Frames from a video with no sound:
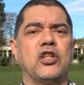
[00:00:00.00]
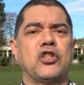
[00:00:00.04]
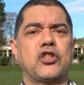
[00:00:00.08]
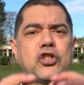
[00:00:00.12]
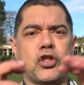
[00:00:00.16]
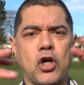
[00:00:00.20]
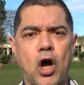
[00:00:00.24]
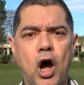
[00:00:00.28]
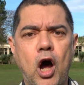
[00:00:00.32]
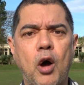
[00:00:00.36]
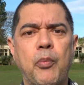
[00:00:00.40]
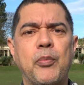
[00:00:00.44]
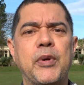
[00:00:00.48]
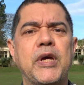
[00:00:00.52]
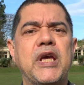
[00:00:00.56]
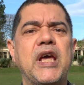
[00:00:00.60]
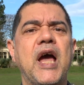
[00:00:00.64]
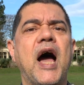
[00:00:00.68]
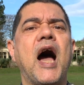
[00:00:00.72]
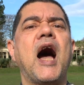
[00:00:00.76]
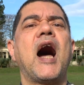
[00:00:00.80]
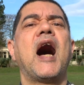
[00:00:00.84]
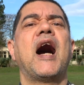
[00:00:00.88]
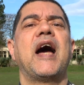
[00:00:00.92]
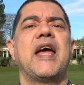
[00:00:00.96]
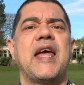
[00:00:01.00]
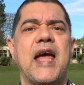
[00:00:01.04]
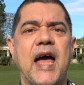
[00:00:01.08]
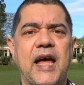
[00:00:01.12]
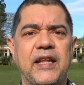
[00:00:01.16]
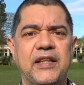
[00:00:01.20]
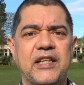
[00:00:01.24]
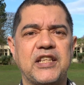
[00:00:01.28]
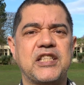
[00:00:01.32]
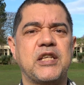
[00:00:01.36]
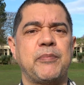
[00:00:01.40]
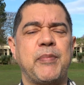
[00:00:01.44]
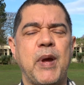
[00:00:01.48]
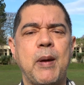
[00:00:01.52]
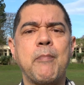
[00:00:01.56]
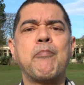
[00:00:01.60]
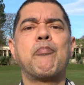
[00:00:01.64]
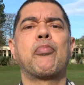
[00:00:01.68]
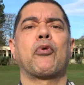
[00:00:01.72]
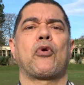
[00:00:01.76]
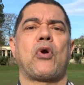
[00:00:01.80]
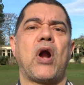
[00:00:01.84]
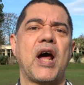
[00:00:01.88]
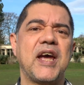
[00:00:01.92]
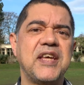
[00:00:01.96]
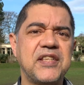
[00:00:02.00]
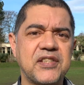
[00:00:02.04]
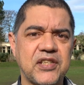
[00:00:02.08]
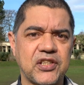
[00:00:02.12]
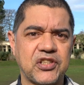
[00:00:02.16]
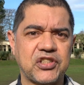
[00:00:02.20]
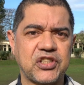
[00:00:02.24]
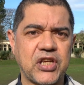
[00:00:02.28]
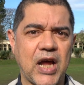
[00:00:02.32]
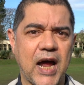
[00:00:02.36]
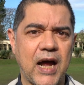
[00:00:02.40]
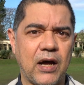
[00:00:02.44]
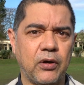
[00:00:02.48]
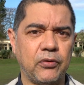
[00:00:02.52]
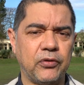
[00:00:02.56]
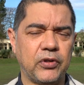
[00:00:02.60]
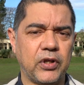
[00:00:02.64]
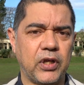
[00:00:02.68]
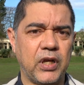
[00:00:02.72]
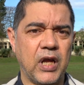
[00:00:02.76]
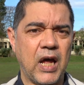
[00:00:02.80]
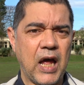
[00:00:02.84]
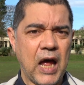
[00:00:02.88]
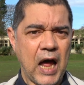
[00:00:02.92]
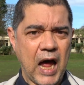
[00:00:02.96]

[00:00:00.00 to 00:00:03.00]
toppy high end it's a bit brighter sound and